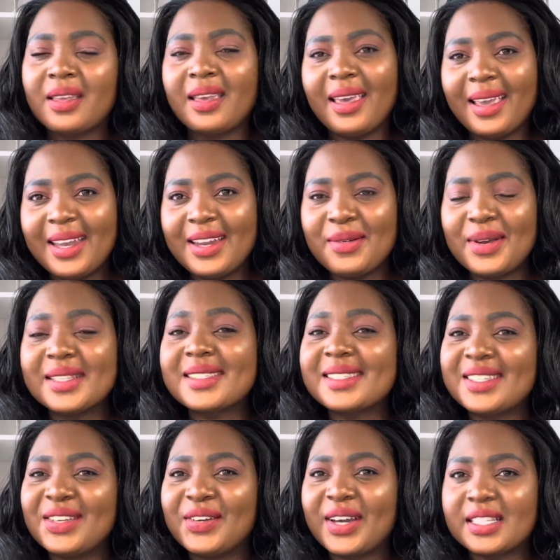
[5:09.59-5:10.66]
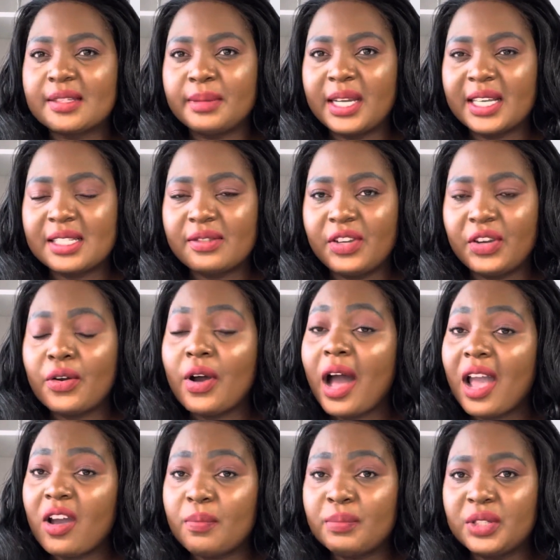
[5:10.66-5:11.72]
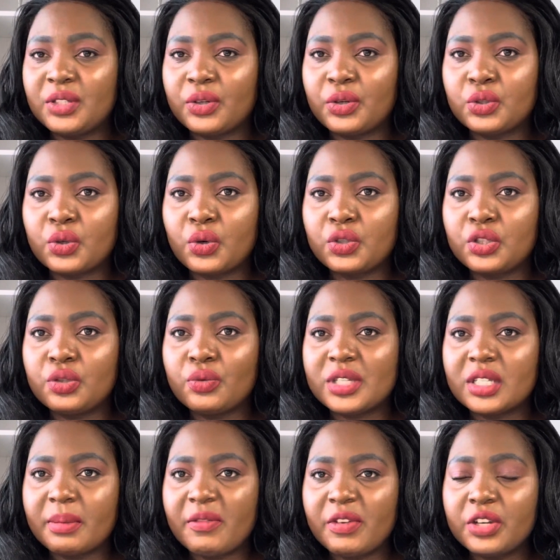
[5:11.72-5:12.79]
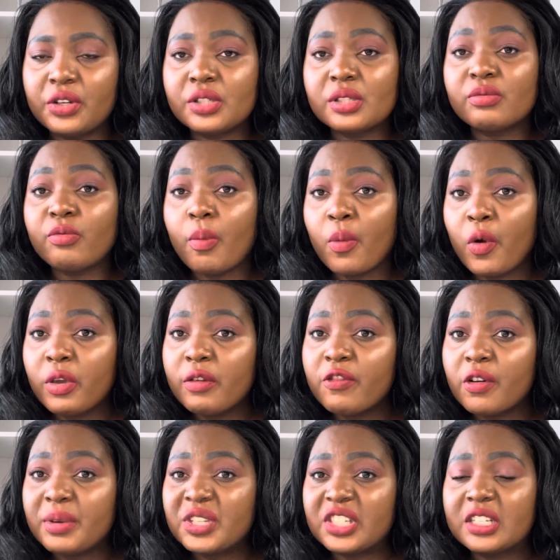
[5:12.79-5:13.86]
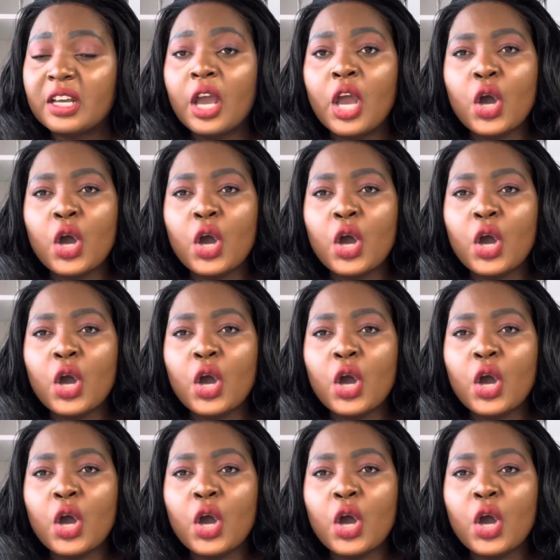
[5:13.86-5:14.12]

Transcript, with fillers: Anyway, see you guys in my next video. I hope that you're going to continue watching my videos for more information